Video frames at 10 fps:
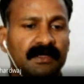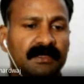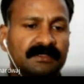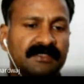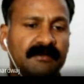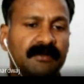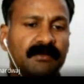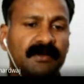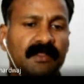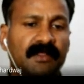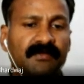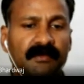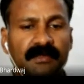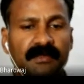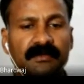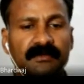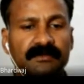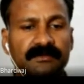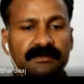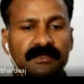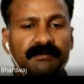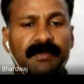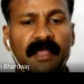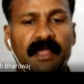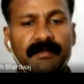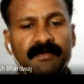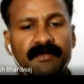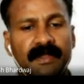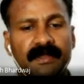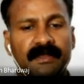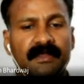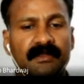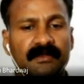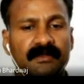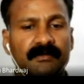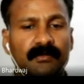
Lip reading: In step down transformer, the primary winding has